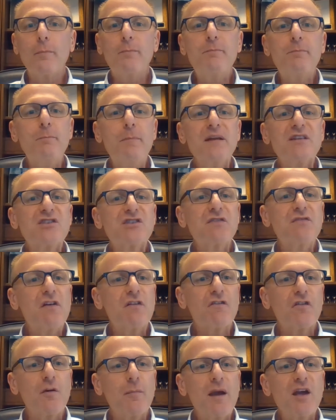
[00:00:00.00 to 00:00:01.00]
bits of
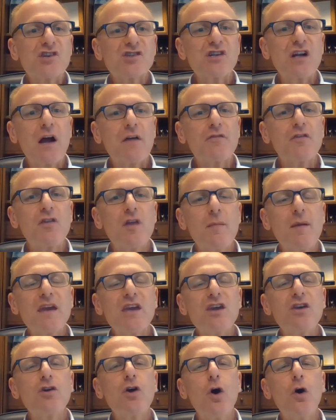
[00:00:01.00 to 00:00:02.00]
information out there that make you
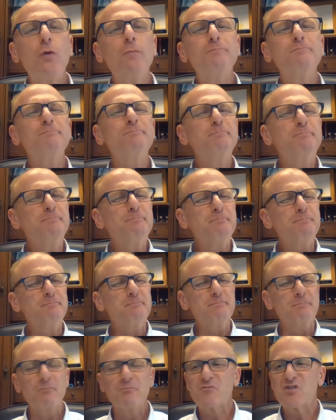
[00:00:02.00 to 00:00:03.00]
go,
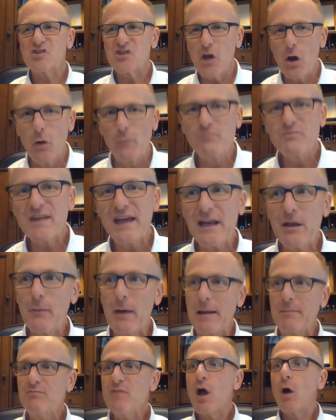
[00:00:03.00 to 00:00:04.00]
So anyway,
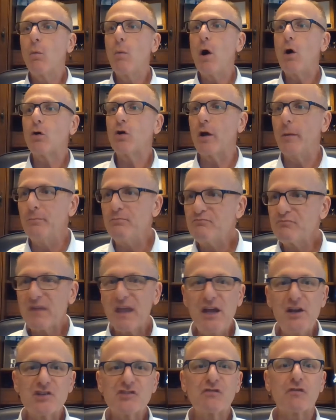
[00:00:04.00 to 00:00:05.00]
welcome. It
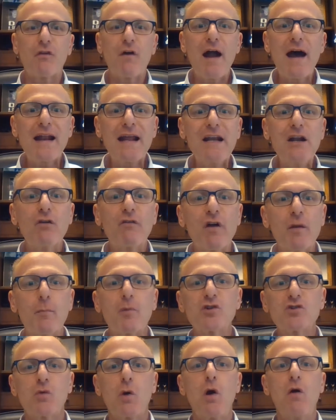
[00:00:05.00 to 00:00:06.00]
is Friday, November
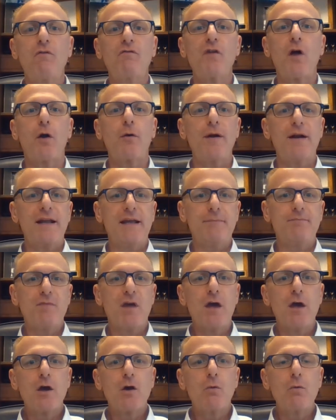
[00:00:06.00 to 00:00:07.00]
12th already.
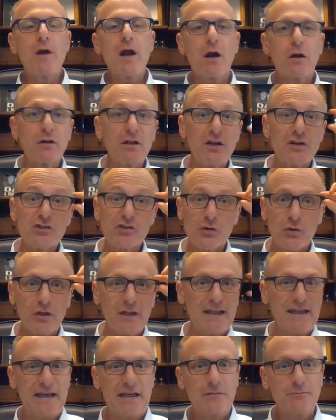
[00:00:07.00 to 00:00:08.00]
We are
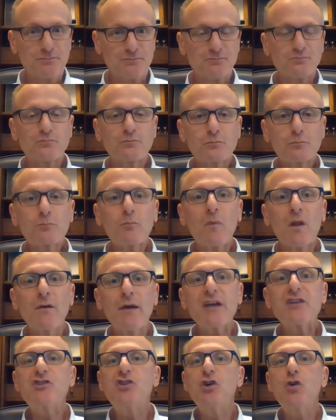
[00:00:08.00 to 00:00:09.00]
literally
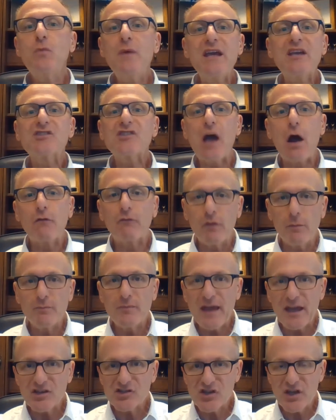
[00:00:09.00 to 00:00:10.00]
like 2 weeks out from
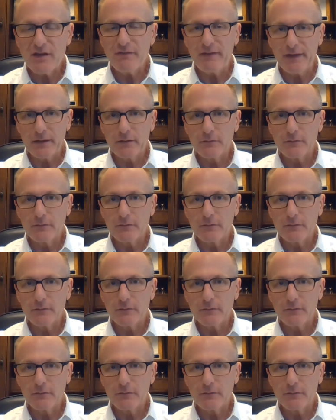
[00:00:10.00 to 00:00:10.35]
Thanksgiving.